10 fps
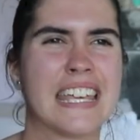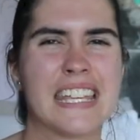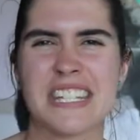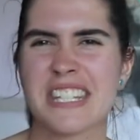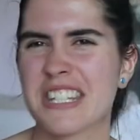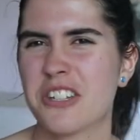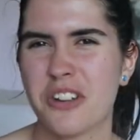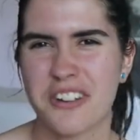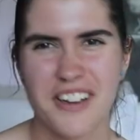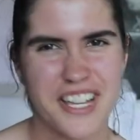It's just
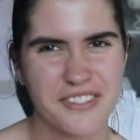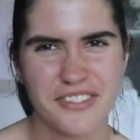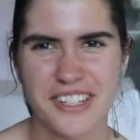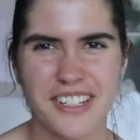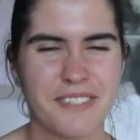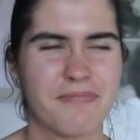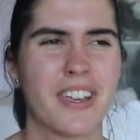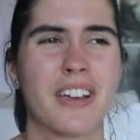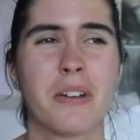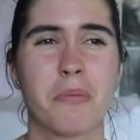not a nice feeling.
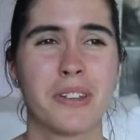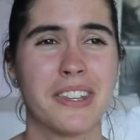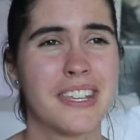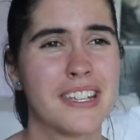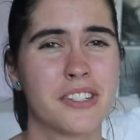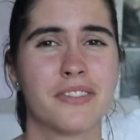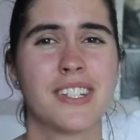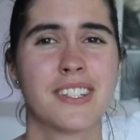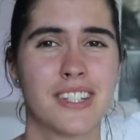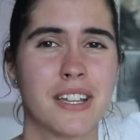I remember years of
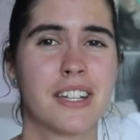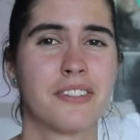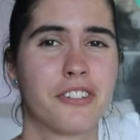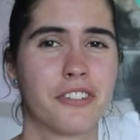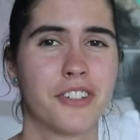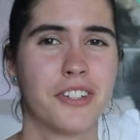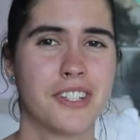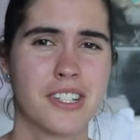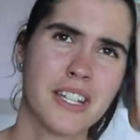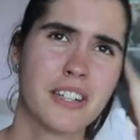this because I did it for a few
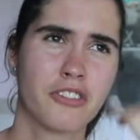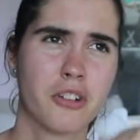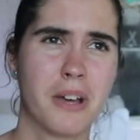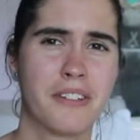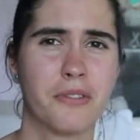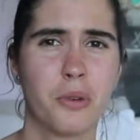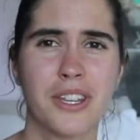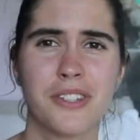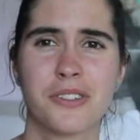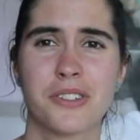years. I did it for about 4
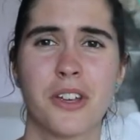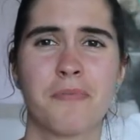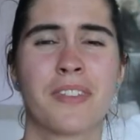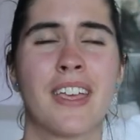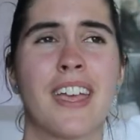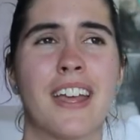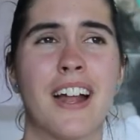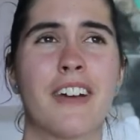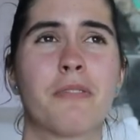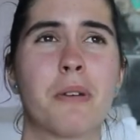years or so.
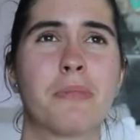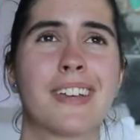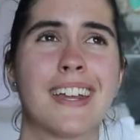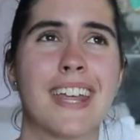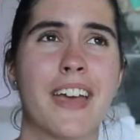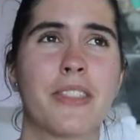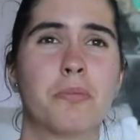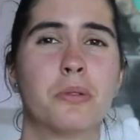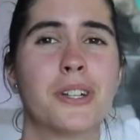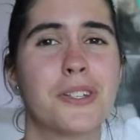I remember getting out of
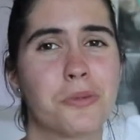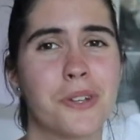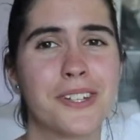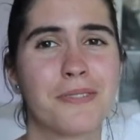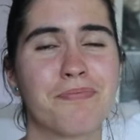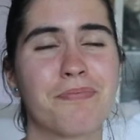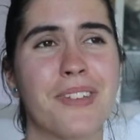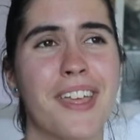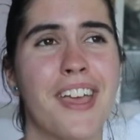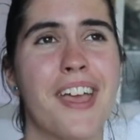the pool each week
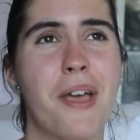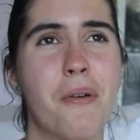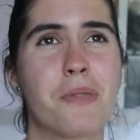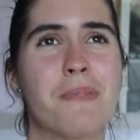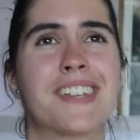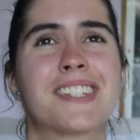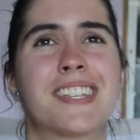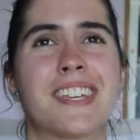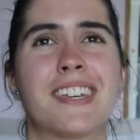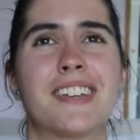with my
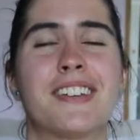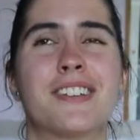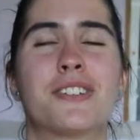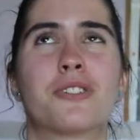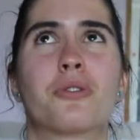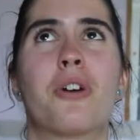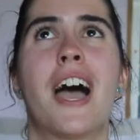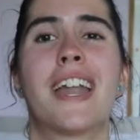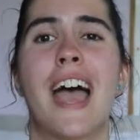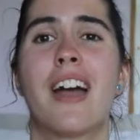skin
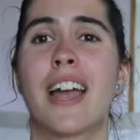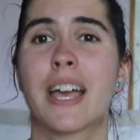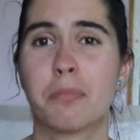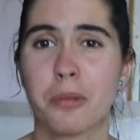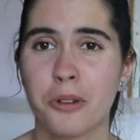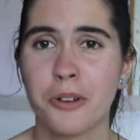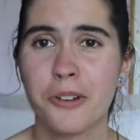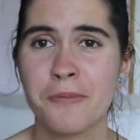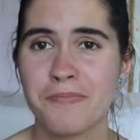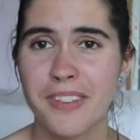dried out like a
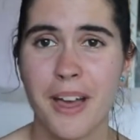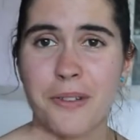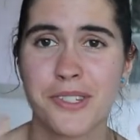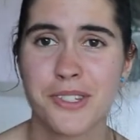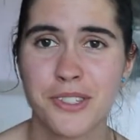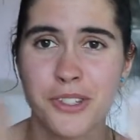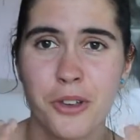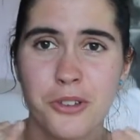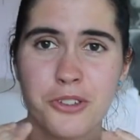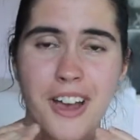prune. I was
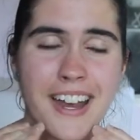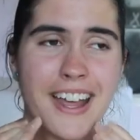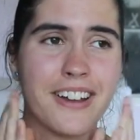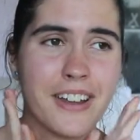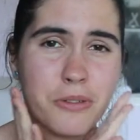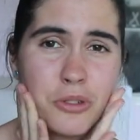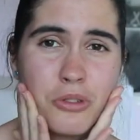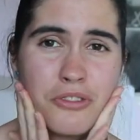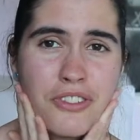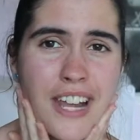so dried out and it was
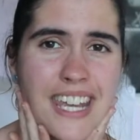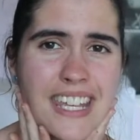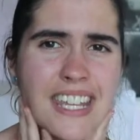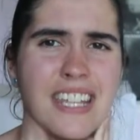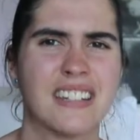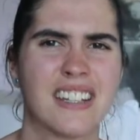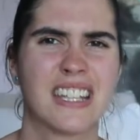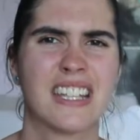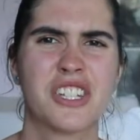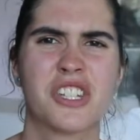all flaky and
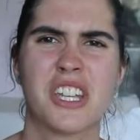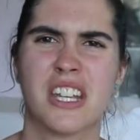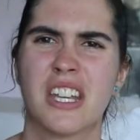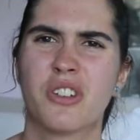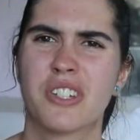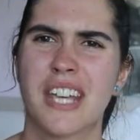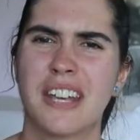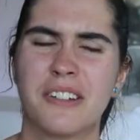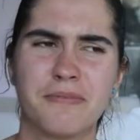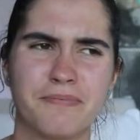like itchy and
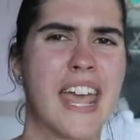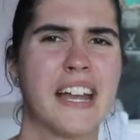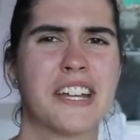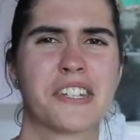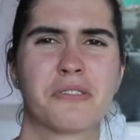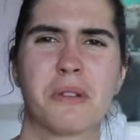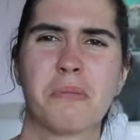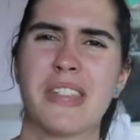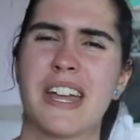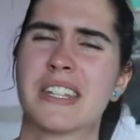irritated. And I just
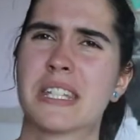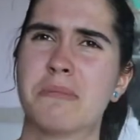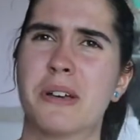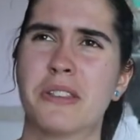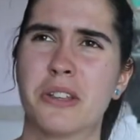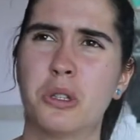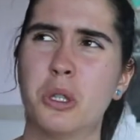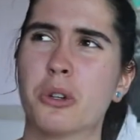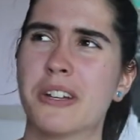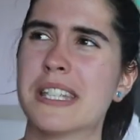remember that smell, the
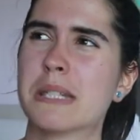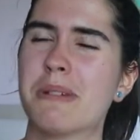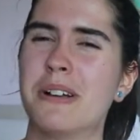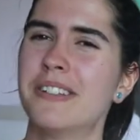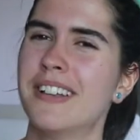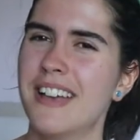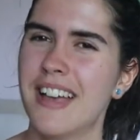chlorine smell.